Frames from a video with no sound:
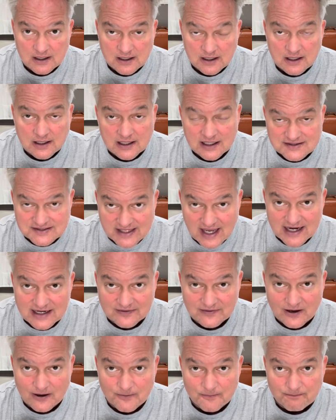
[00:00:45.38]
It's getting
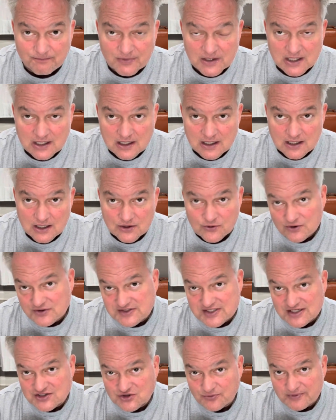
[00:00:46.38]
there. North
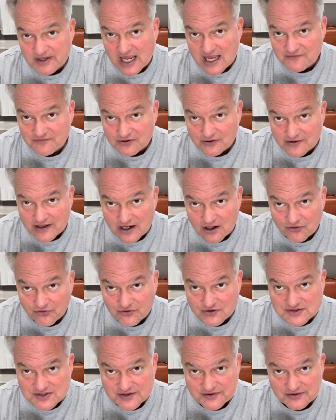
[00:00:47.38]
Central Behavioral Health
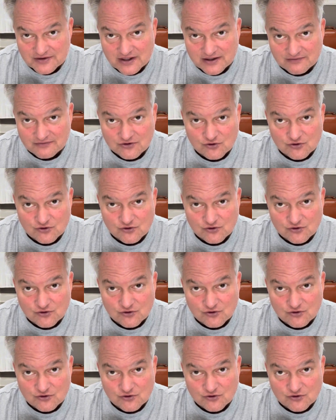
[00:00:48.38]
is on the